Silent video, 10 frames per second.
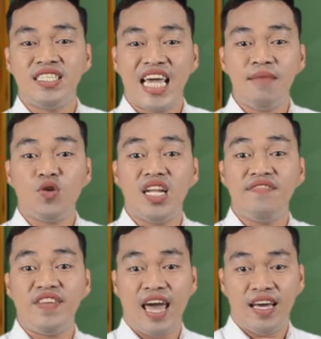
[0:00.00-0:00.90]
the same
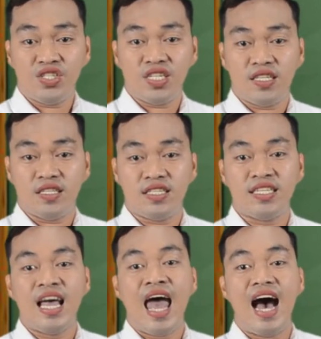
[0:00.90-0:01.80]

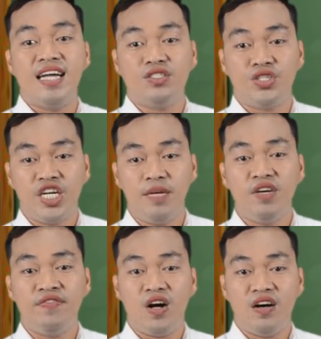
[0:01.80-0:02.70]
qualifications and term
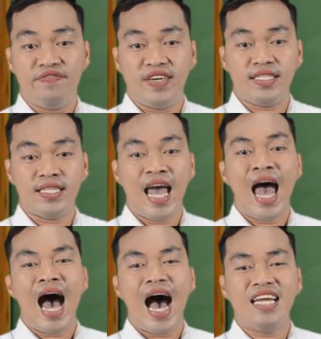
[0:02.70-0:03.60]
of office
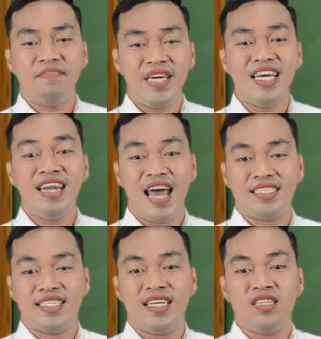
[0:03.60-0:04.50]
and be
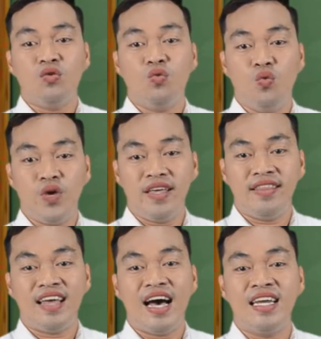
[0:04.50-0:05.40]
elected
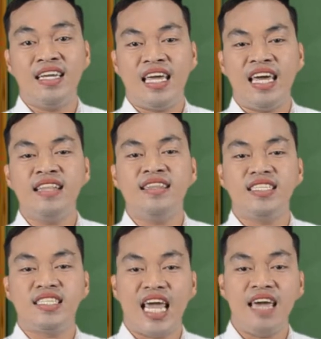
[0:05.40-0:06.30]
with and in the
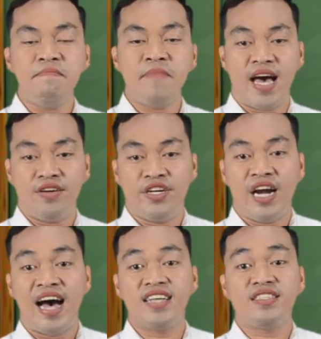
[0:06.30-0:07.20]
same
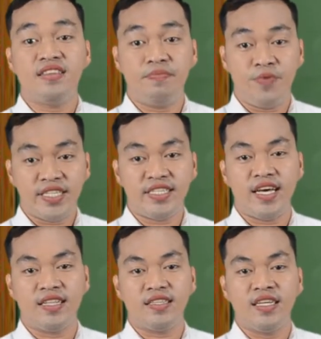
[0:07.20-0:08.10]
manner as the
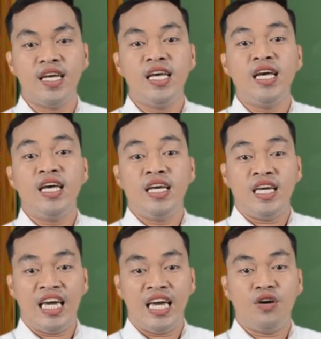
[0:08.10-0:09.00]
president.
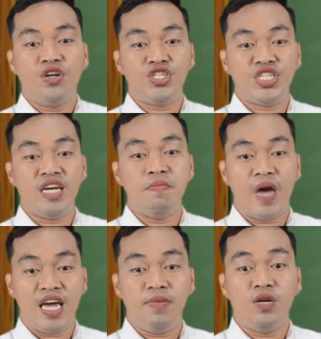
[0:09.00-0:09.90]
He or she
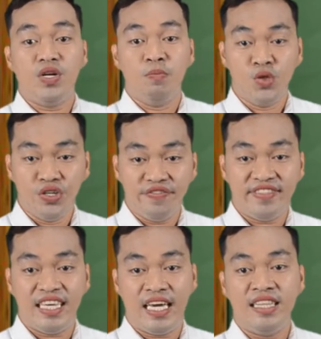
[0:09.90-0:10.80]
may be
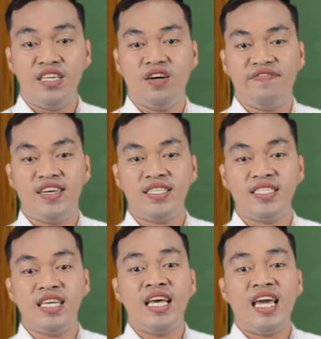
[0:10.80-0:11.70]
removed in the
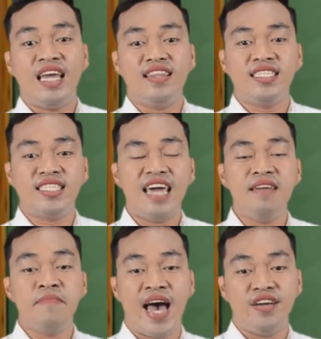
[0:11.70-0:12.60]
office in the
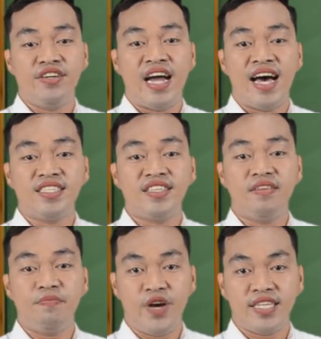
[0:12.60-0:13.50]
same manner as
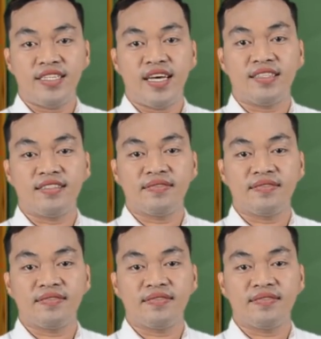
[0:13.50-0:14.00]
the president.